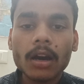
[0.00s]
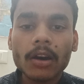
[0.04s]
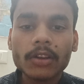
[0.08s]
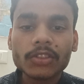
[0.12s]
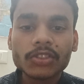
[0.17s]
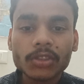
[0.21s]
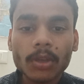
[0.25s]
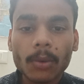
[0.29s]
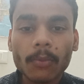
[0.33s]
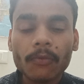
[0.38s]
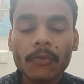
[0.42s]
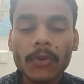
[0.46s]

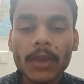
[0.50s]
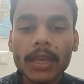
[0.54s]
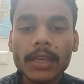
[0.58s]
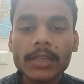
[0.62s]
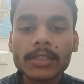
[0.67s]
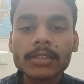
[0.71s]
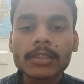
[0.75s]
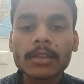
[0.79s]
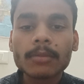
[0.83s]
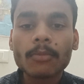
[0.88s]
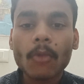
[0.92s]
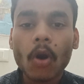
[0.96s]

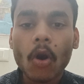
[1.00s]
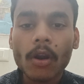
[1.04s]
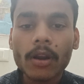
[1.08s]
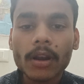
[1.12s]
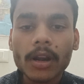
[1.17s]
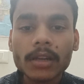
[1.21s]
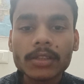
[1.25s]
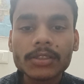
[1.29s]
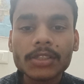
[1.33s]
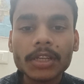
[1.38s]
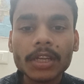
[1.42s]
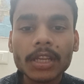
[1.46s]
subways,
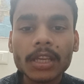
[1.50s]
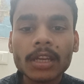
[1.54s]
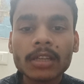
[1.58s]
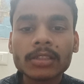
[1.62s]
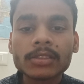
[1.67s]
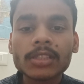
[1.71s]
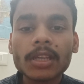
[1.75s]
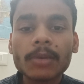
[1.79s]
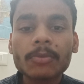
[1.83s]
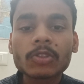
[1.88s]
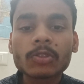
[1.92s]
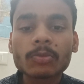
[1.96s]
modern city
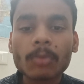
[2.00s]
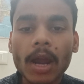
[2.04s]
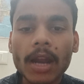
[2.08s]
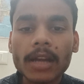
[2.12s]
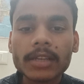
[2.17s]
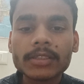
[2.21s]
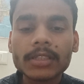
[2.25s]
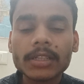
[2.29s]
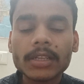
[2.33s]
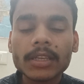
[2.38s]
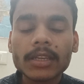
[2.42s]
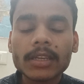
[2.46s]
concept,
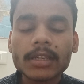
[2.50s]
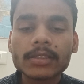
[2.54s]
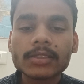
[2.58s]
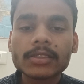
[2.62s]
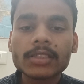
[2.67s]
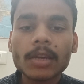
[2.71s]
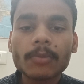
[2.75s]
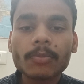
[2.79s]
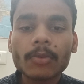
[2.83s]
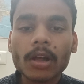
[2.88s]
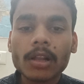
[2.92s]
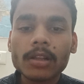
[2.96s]
smart city
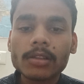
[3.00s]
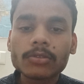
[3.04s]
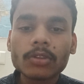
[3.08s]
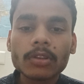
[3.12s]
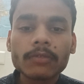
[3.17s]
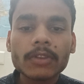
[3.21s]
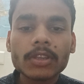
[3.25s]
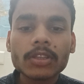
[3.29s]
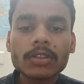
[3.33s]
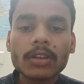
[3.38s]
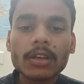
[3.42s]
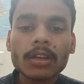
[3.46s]
concept. Also
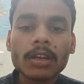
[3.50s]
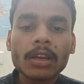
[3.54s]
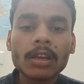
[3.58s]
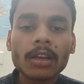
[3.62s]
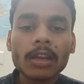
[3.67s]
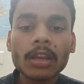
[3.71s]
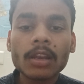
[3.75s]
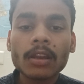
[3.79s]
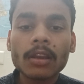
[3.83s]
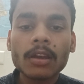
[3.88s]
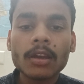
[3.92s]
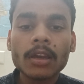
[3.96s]
invested
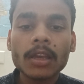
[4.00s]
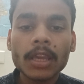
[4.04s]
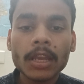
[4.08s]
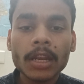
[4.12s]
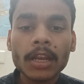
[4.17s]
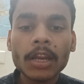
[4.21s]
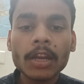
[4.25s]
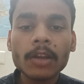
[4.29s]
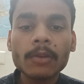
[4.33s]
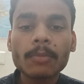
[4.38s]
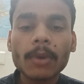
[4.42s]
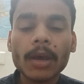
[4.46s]
in
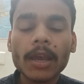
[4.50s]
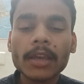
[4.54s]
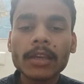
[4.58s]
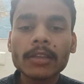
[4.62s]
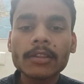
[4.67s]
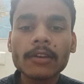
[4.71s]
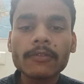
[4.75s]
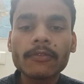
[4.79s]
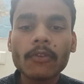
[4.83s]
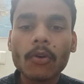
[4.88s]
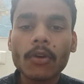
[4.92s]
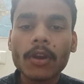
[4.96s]
it by
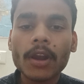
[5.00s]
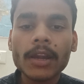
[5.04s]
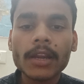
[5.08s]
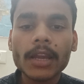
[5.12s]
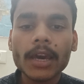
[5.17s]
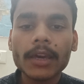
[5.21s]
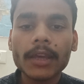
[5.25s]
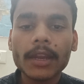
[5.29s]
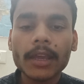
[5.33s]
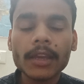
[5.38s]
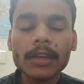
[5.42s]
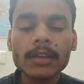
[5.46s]
the foreign
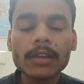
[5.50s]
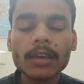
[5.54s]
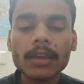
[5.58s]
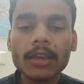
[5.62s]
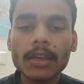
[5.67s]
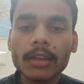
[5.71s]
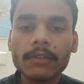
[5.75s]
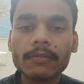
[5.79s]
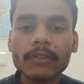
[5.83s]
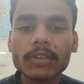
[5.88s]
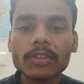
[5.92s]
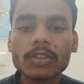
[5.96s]
direct
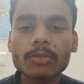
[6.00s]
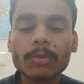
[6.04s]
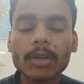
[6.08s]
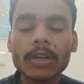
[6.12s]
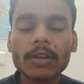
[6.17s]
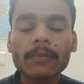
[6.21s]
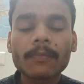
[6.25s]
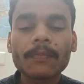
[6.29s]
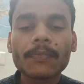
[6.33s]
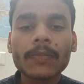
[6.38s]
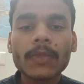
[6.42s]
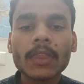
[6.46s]
investment.
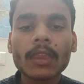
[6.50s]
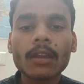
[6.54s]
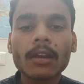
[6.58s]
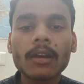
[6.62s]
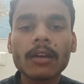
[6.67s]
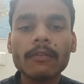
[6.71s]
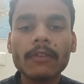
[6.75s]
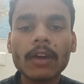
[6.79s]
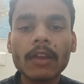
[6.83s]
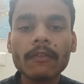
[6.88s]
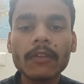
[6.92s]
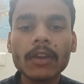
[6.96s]

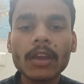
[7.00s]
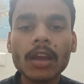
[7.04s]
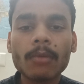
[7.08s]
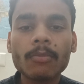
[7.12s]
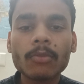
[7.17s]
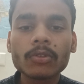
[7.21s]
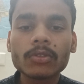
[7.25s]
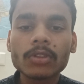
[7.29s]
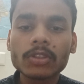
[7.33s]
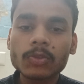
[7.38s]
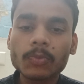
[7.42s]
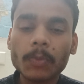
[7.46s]
When we come
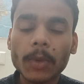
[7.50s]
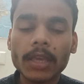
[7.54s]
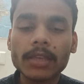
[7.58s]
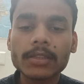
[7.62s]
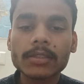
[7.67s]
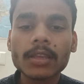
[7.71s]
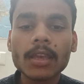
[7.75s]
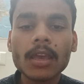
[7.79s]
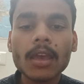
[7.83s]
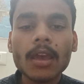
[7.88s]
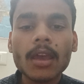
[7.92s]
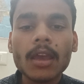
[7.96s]
to the
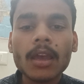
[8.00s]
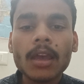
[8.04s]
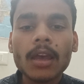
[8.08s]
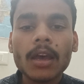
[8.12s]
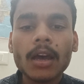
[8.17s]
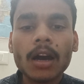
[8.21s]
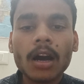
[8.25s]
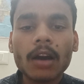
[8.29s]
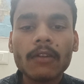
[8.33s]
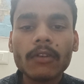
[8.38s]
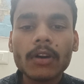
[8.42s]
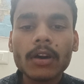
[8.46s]
space,
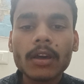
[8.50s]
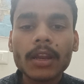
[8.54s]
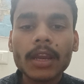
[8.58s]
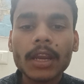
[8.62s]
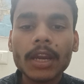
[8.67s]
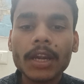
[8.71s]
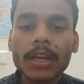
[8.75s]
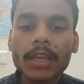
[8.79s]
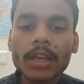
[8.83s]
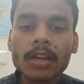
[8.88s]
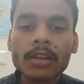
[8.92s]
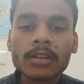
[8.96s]
our
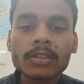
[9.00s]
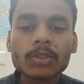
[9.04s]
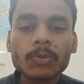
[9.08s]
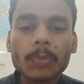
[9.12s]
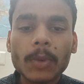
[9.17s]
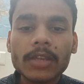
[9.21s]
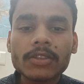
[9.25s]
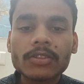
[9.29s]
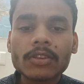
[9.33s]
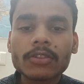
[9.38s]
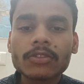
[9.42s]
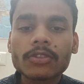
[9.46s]
Indian
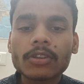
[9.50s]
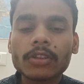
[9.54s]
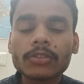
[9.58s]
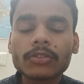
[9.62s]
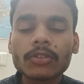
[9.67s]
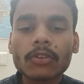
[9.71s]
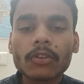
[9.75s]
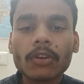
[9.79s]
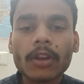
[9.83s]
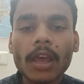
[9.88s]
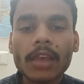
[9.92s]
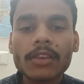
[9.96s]
Space Research
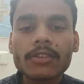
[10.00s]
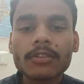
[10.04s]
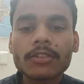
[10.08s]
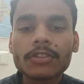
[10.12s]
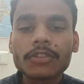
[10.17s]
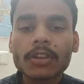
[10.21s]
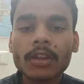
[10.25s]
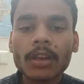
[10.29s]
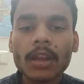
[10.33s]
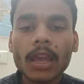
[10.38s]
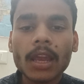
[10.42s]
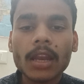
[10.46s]

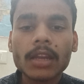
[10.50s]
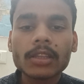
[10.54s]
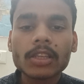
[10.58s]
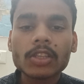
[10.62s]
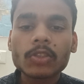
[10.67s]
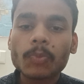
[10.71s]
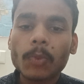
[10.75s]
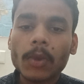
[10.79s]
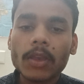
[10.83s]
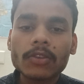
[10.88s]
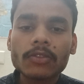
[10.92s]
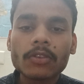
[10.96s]
Organization and the
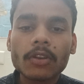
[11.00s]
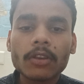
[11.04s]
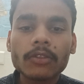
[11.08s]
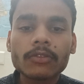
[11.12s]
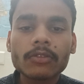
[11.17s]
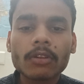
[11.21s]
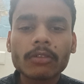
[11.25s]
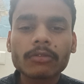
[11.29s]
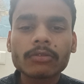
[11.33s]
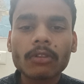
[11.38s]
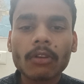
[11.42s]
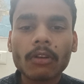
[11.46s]
Space
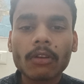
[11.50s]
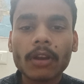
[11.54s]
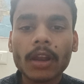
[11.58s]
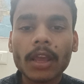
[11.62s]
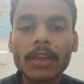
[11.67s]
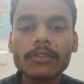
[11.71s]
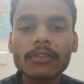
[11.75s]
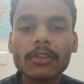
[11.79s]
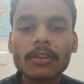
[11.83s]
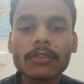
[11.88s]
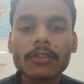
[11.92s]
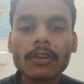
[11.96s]
Research
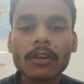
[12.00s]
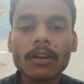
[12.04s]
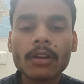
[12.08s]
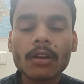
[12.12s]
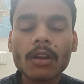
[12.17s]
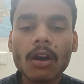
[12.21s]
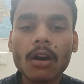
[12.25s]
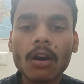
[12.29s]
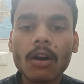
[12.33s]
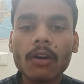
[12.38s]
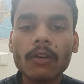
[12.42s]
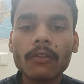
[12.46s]
Organization
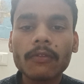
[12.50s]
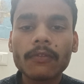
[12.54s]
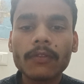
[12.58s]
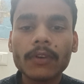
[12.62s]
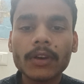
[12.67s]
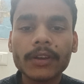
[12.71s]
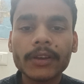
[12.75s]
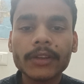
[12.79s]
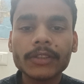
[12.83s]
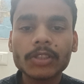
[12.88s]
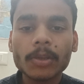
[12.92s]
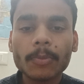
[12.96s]
of
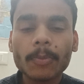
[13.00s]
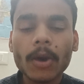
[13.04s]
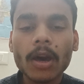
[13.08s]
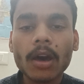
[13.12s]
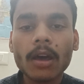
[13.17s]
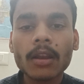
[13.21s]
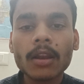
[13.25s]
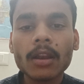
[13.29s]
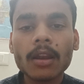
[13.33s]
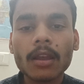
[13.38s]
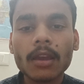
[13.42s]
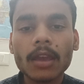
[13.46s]

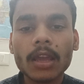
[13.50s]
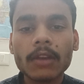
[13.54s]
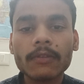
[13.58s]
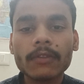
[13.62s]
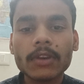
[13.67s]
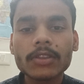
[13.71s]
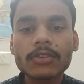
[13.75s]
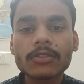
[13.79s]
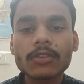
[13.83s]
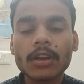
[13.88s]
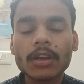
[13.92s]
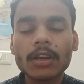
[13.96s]
Japan
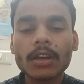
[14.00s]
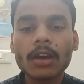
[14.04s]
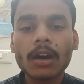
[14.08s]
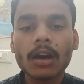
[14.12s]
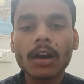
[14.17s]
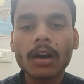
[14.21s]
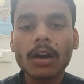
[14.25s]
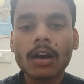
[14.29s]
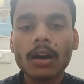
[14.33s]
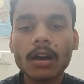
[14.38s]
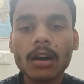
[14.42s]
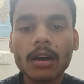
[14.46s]
invested
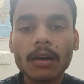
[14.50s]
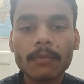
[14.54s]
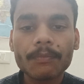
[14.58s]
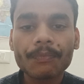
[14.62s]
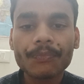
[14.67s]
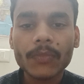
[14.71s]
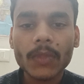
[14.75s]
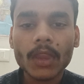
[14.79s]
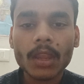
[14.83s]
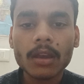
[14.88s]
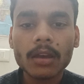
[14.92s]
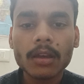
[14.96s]

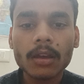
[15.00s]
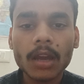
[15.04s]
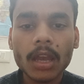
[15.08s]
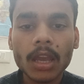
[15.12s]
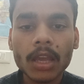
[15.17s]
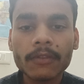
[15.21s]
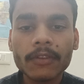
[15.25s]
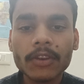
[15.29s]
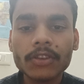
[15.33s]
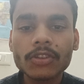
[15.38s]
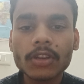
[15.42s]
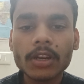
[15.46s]

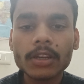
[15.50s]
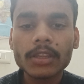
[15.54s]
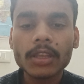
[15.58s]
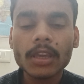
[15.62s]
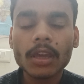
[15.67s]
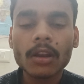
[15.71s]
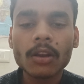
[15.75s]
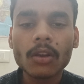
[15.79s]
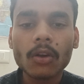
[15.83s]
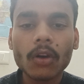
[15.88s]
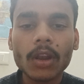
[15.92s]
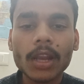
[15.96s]

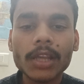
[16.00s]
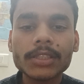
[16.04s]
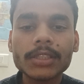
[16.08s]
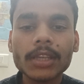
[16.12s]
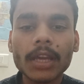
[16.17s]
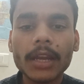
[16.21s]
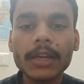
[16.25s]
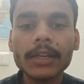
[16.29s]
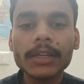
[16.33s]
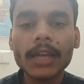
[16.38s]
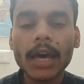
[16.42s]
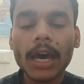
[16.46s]
their knowledge
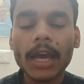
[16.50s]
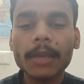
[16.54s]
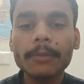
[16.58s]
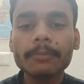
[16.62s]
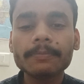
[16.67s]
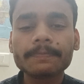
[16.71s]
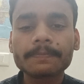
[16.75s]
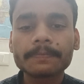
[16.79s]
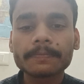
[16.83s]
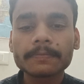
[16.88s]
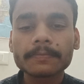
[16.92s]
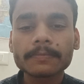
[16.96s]
and
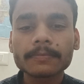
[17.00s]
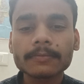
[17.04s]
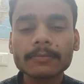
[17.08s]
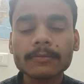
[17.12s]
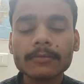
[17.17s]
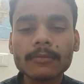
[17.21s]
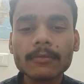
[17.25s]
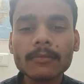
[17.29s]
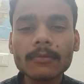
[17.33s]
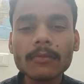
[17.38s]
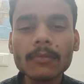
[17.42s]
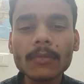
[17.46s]
time
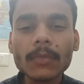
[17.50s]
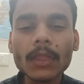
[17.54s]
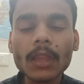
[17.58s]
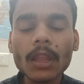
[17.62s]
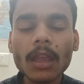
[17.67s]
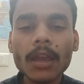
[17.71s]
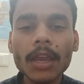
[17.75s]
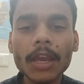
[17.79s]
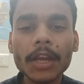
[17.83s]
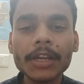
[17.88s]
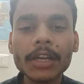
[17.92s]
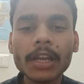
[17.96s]

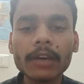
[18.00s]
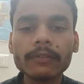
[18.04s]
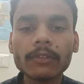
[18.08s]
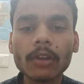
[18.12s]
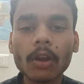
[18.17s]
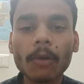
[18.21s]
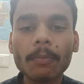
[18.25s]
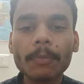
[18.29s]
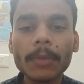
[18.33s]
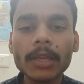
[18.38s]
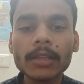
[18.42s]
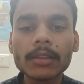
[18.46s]
in
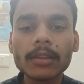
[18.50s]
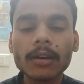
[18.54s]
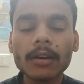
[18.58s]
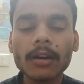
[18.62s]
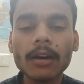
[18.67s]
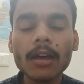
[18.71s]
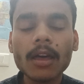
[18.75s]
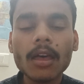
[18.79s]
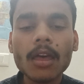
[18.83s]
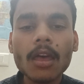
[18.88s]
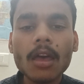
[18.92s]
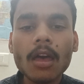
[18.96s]
developing
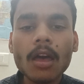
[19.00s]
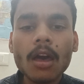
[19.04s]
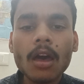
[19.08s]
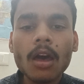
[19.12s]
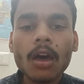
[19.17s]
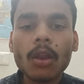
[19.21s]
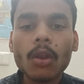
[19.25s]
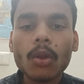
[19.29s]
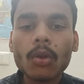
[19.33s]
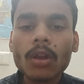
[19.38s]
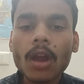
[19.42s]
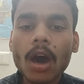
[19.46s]
the
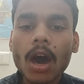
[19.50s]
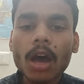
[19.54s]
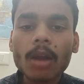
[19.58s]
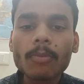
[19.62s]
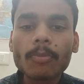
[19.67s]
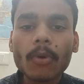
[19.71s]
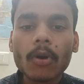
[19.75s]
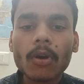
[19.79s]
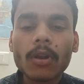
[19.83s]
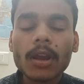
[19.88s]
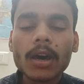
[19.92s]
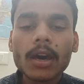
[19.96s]
lunar
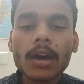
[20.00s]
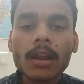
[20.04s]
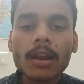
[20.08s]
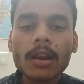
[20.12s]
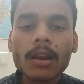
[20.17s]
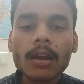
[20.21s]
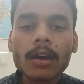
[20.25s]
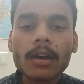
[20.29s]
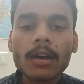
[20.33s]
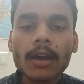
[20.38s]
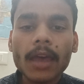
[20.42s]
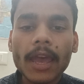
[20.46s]

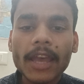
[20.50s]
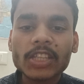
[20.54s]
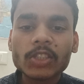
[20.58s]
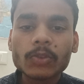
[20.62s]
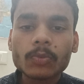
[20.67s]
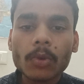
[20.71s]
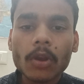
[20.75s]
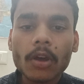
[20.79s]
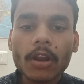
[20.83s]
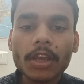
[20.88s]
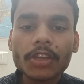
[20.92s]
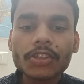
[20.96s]
polar
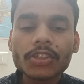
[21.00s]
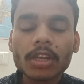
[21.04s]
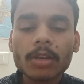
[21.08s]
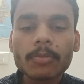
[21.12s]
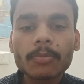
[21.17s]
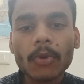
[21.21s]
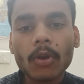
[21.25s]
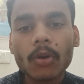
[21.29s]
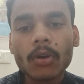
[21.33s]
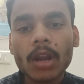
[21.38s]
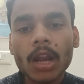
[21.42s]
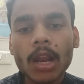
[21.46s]
exploration
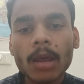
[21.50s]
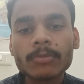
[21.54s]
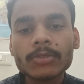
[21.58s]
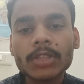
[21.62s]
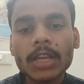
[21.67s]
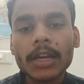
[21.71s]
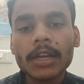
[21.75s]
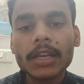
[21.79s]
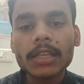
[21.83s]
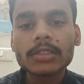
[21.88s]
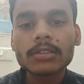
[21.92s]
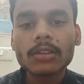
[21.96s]
program,
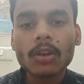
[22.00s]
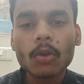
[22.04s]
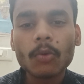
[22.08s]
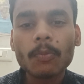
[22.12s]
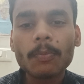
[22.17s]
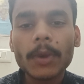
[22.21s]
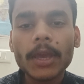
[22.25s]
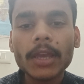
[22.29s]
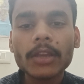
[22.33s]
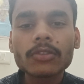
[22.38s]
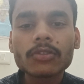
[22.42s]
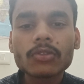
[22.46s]
that is
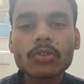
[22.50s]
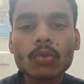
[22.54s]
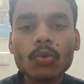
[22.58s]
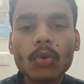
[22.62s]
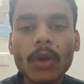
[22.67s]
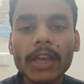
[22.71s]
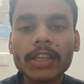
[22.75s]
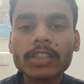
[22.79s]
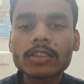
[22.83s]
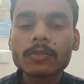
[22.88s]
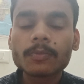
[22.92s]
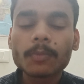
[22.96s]
LUPEX, to
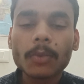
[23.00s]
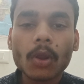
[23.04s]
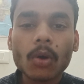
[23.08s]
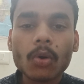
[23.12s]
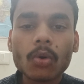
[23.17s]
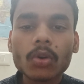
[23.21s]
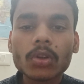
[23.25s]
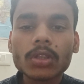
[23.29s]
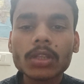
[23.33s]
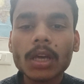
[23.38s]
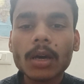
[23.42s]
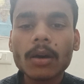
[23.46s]

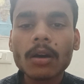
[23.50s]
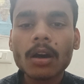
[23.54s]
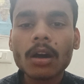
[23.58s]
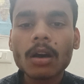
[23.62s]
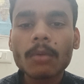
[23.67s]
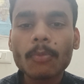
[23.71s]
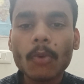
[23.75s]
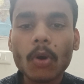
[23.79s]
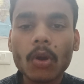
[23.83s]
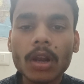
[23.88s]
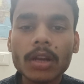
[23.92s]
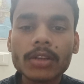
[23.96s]
explore the
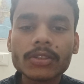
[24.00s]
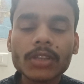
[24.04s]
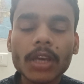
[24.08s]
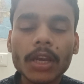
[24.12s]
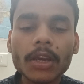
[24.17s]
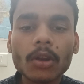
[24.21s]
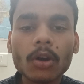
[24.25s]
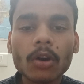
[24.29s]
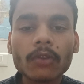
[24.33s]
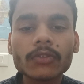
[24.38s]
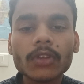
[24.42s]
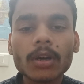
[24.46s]
polar
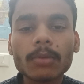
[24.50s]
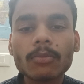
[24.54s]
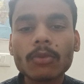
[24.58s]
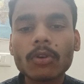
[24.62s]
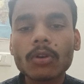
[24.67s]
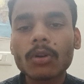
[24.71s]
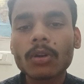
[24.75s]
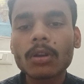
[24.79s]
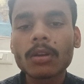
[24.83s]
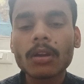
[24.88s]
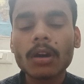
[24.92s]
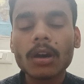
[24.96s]
side of the
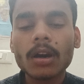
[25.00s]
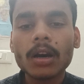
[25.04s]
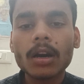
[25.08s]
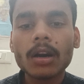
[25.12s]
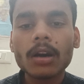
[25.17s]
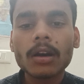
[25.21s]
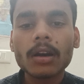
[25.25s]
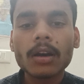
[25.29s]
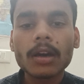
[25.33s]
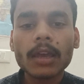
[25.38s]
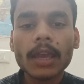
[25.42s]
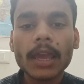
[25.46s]
moon
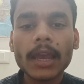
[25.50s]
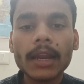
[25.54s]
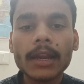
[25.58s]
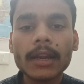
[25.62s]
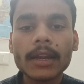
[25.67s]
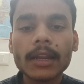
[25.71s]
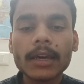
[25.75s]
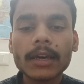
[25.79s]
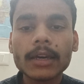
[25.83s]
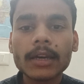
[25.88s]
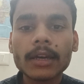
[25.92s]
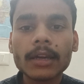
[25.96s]

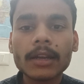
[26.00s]
and